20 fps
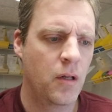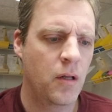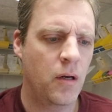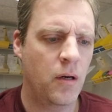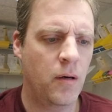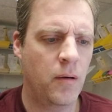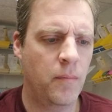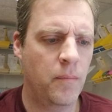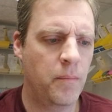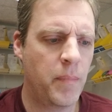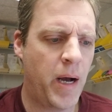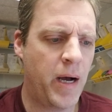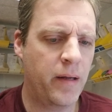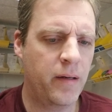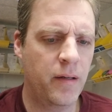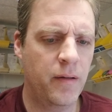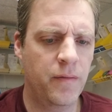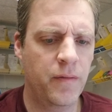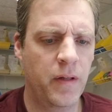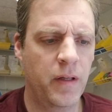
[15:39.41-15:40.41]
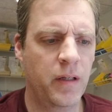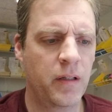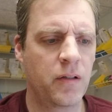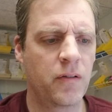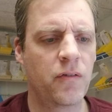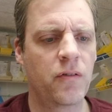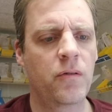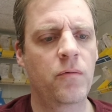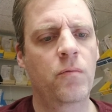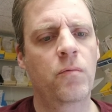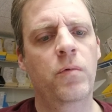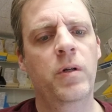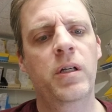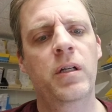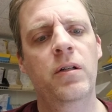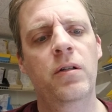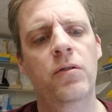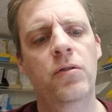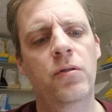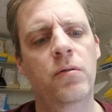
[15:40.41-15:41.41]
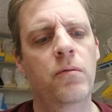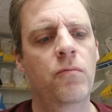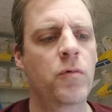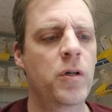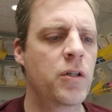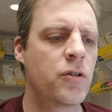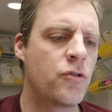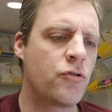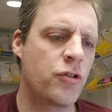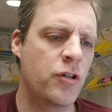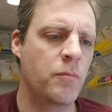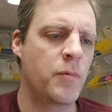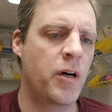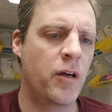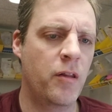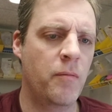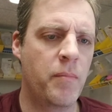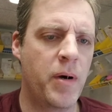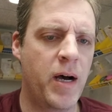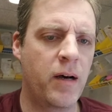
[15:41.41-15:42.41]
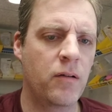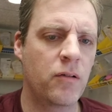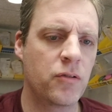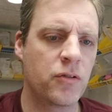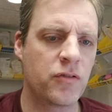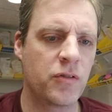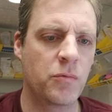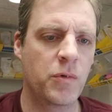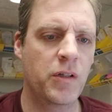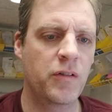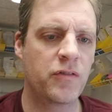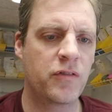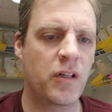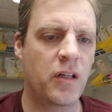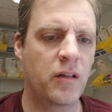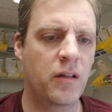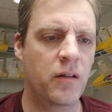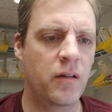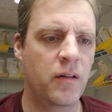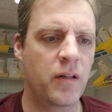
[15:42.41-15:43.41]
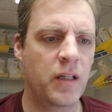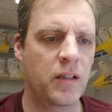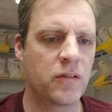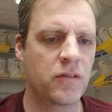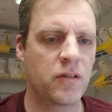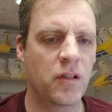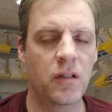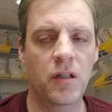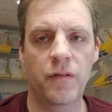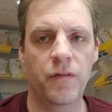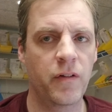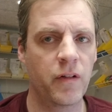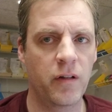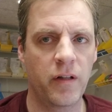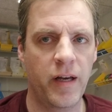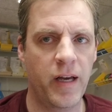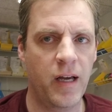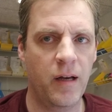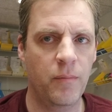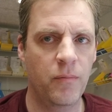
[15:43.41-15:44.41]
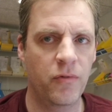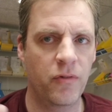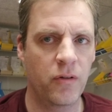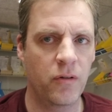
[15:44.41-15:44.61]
bonded things, and we trim all the models and we send things to different labs.